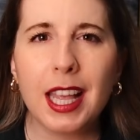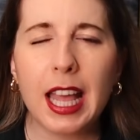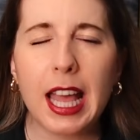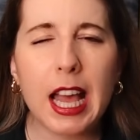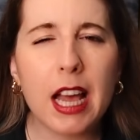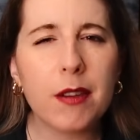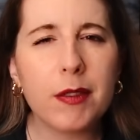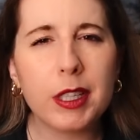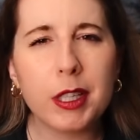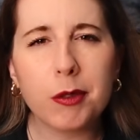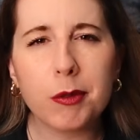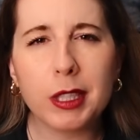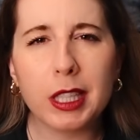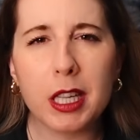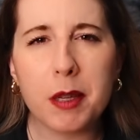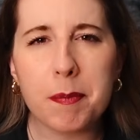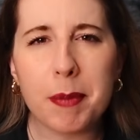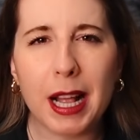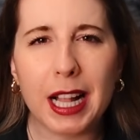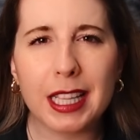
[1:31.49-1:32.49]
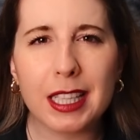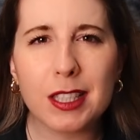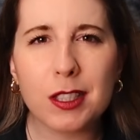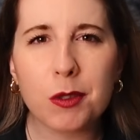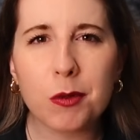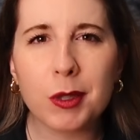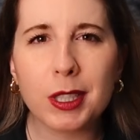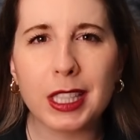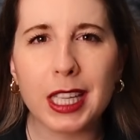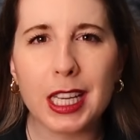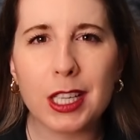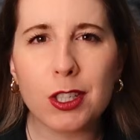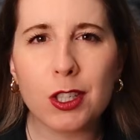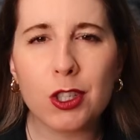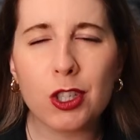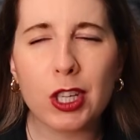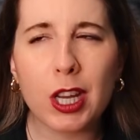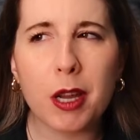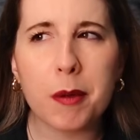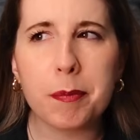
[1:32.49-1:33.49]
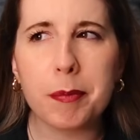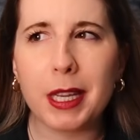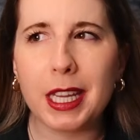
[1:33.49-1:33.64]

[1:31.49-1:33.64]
having a really balanced relationship,